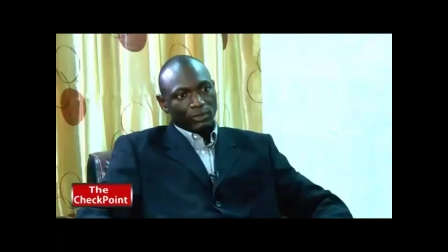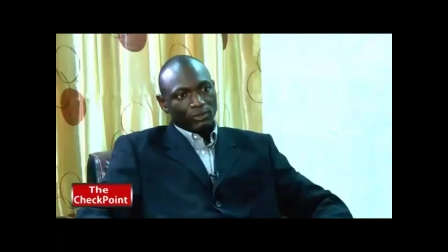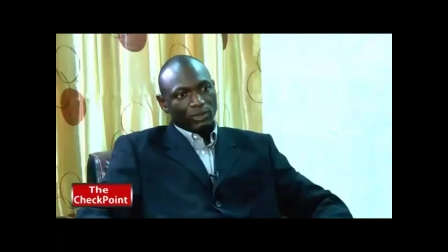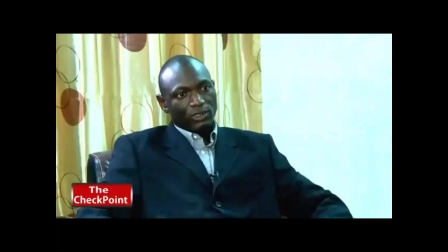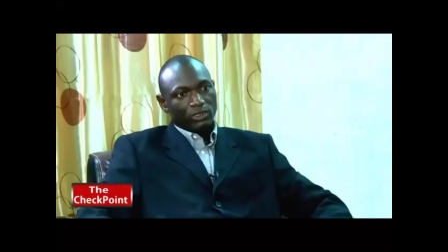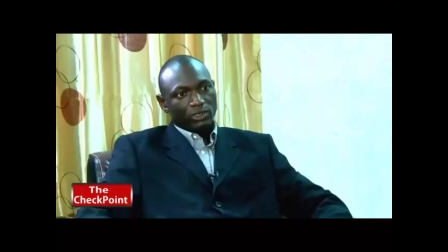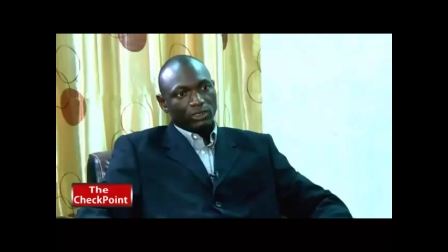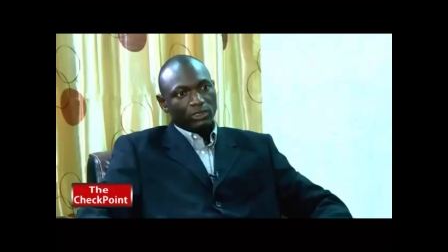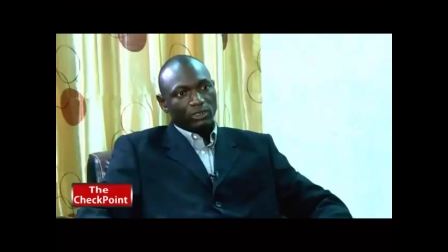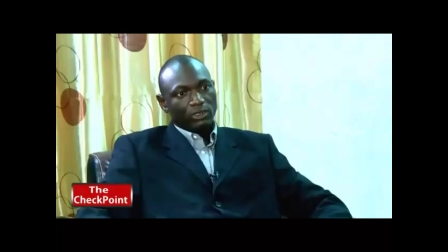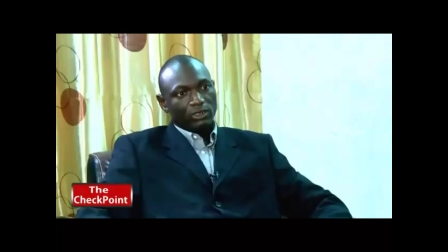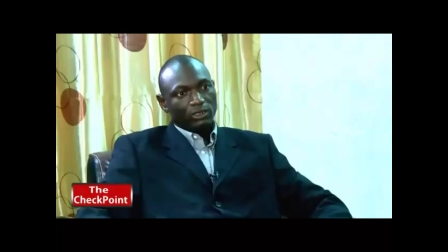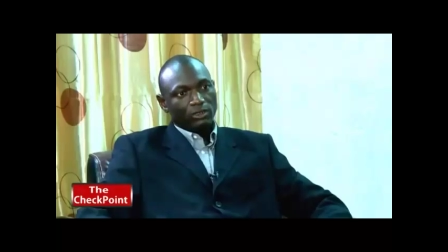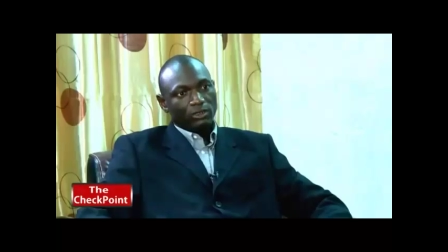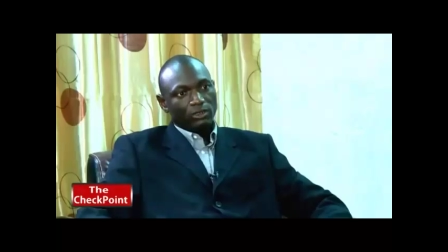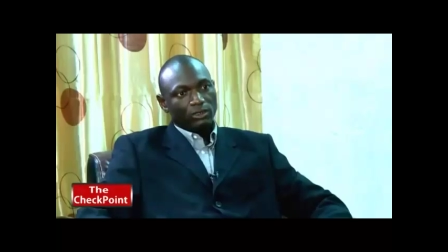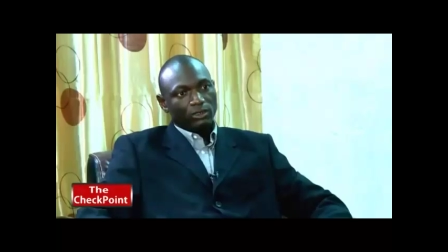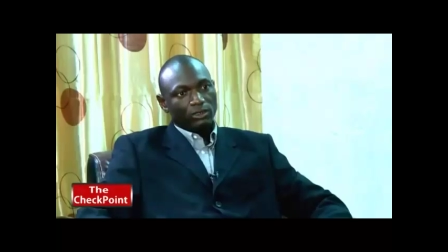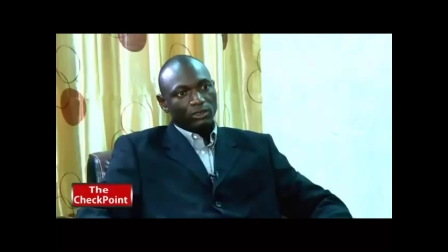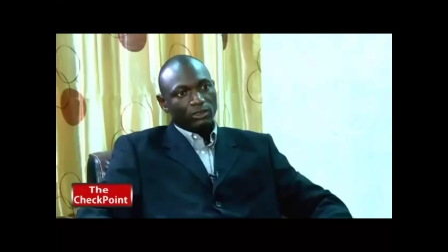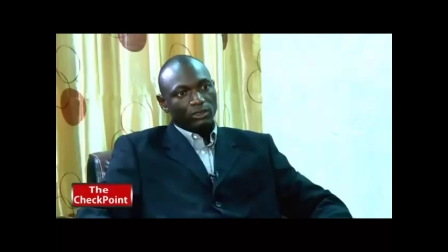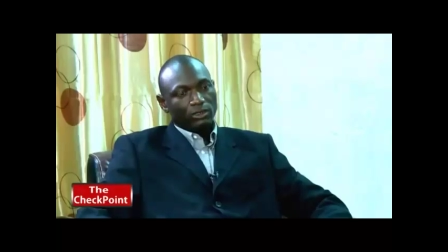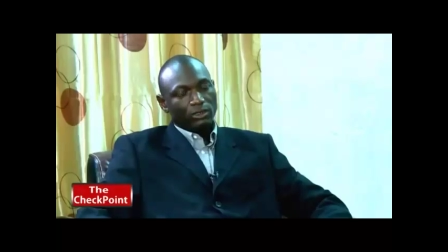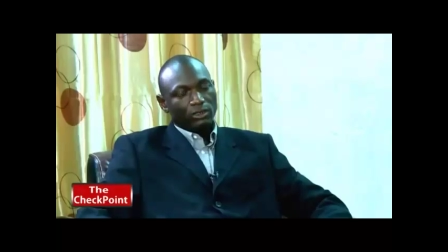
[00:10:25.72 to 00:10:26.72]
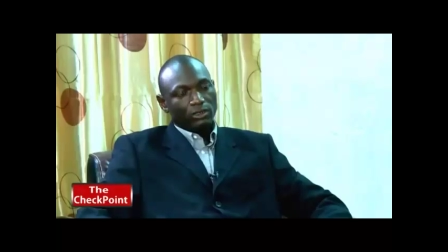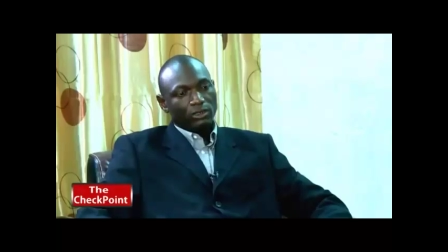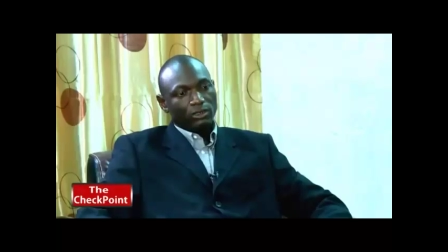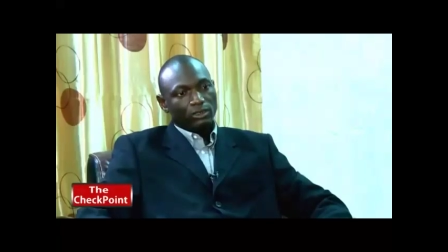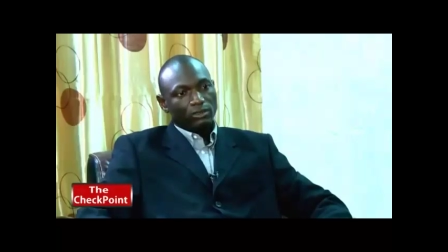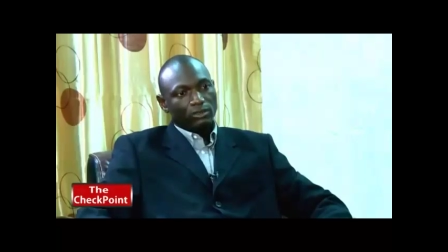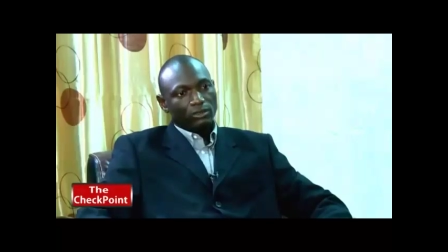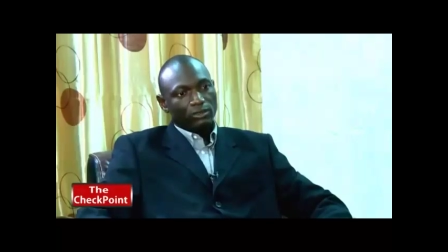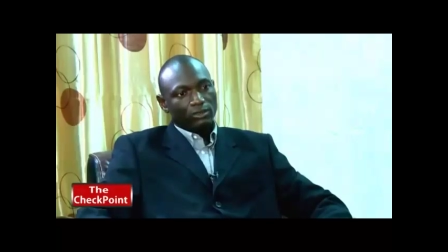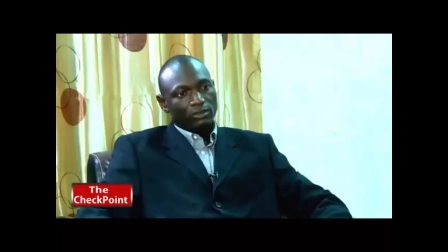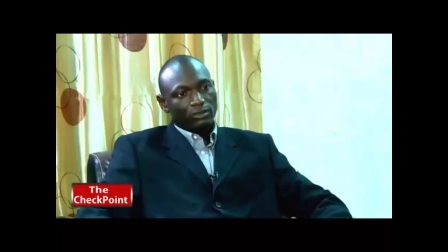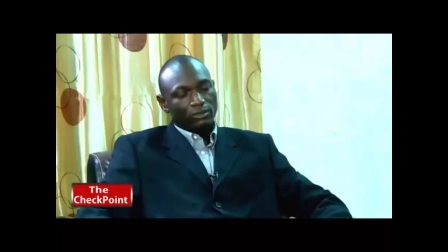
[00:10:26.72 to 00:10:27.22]
Yeah, we, are, we, are in, we,
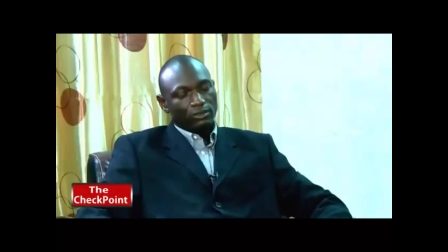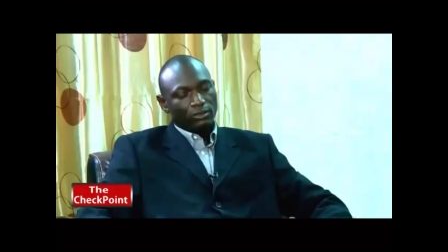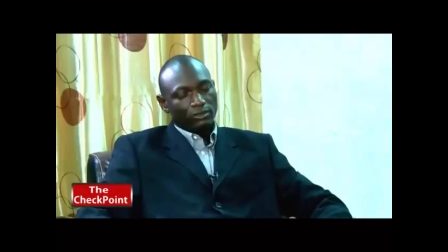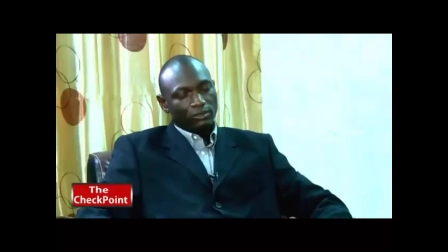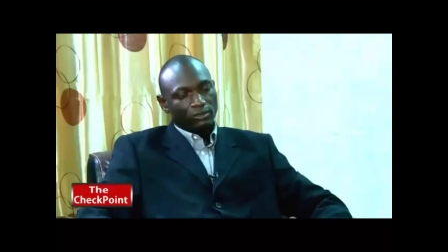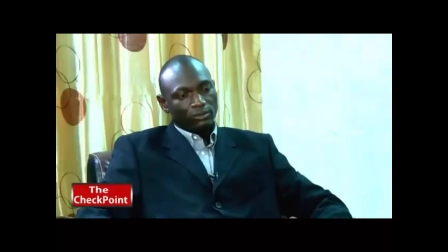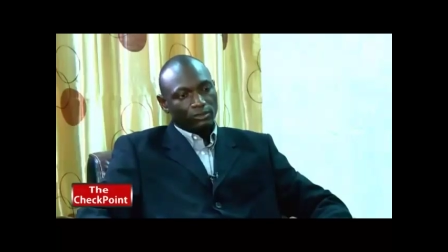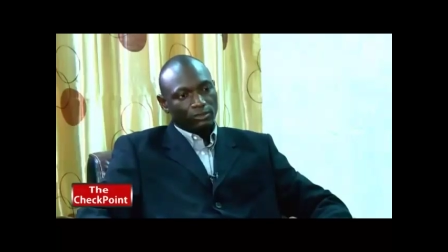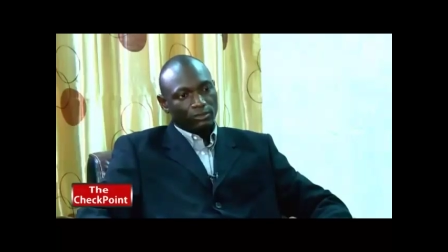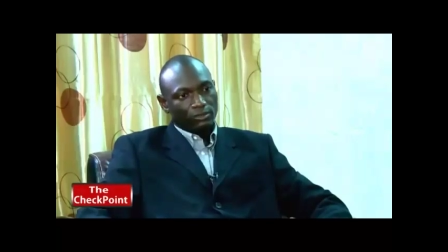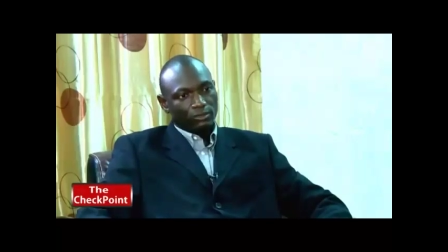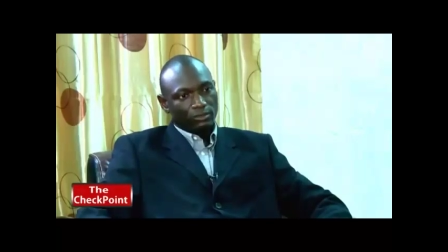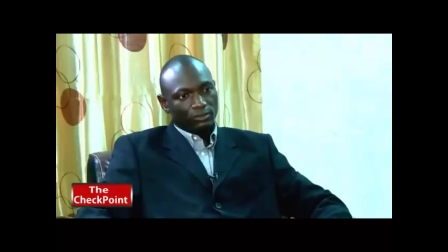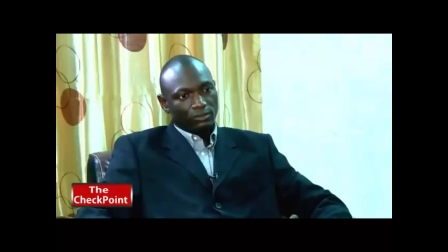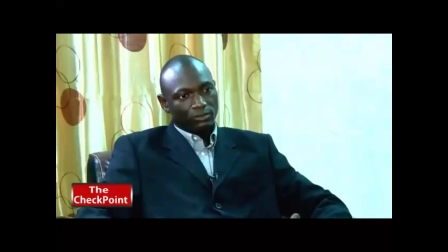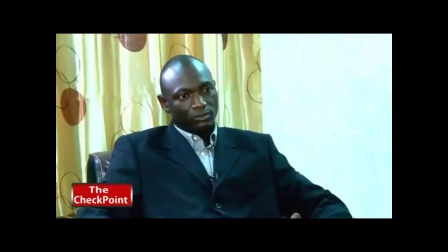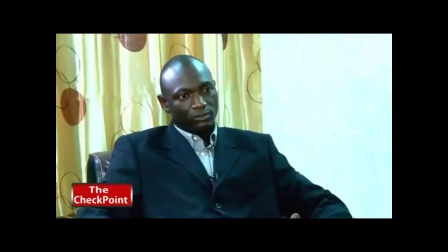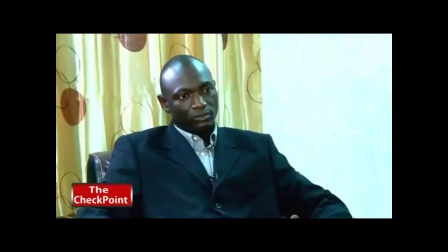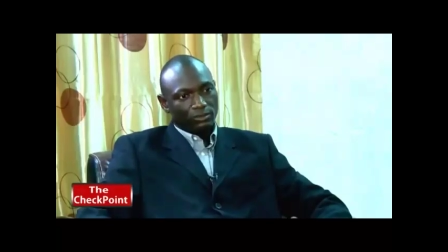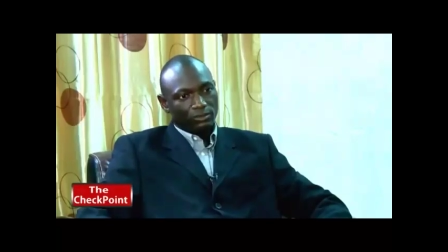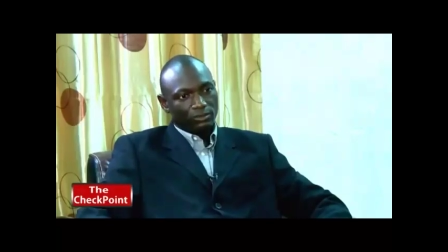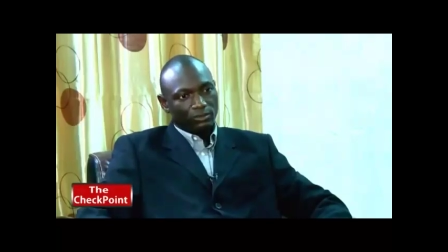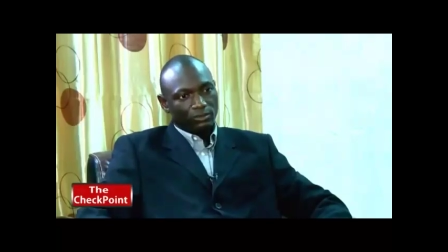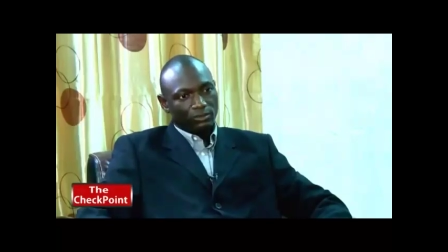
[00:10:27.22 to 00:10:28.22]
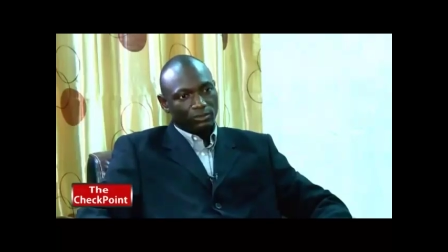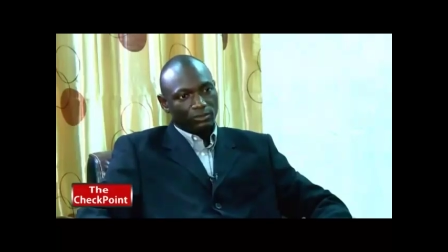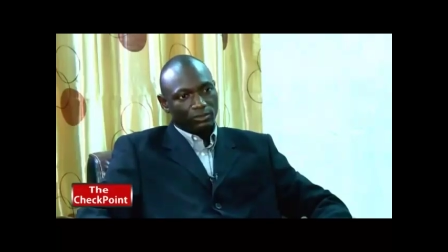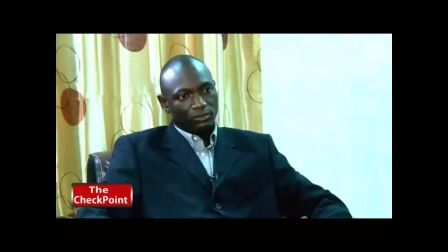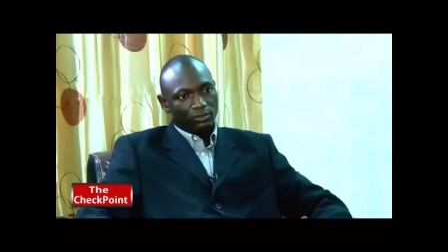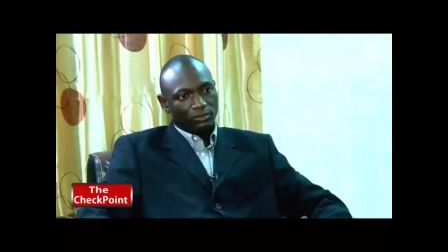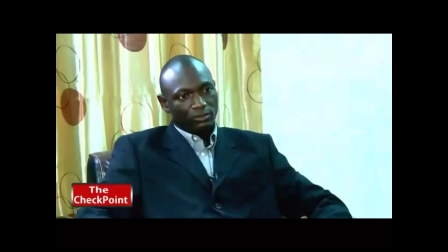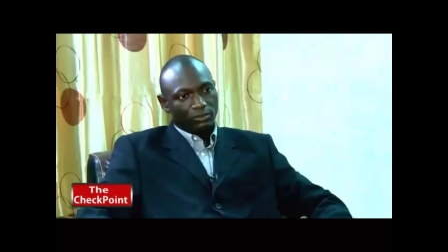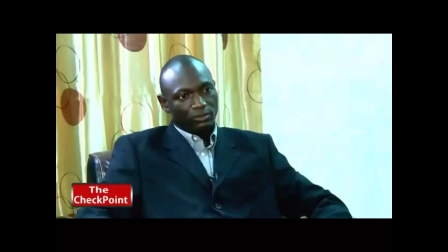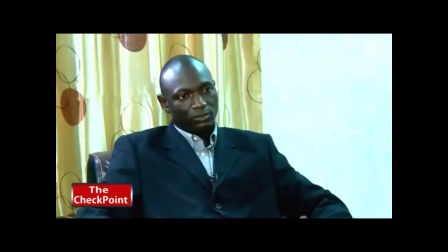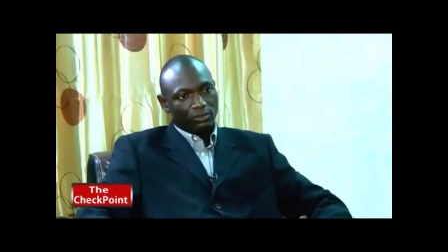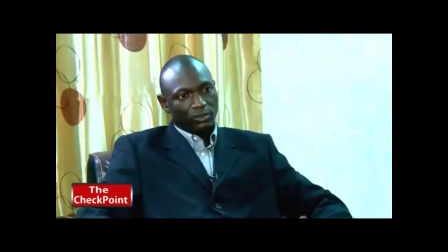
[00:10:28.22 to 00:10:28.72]
are, we are audited
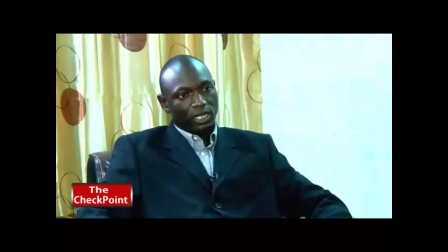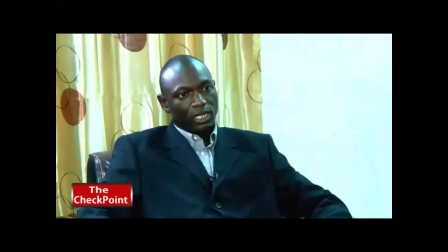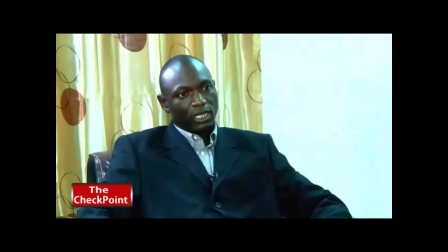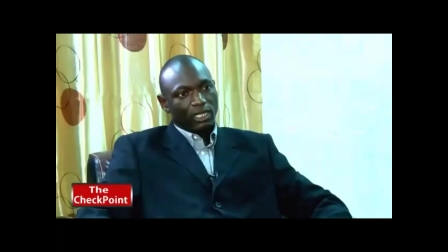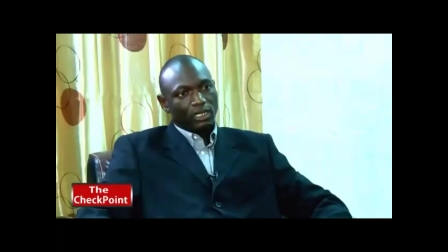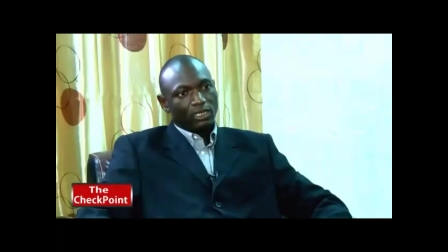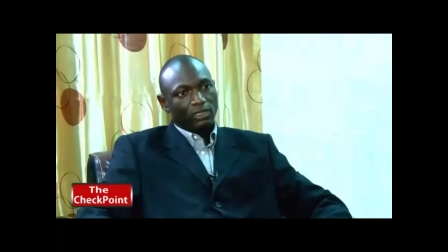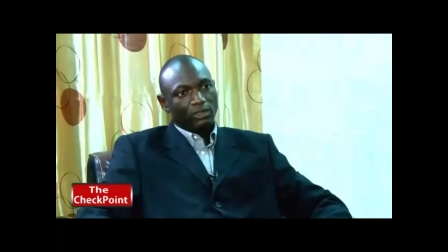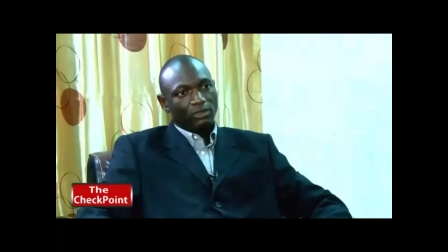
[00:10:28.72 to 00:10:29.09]
every year.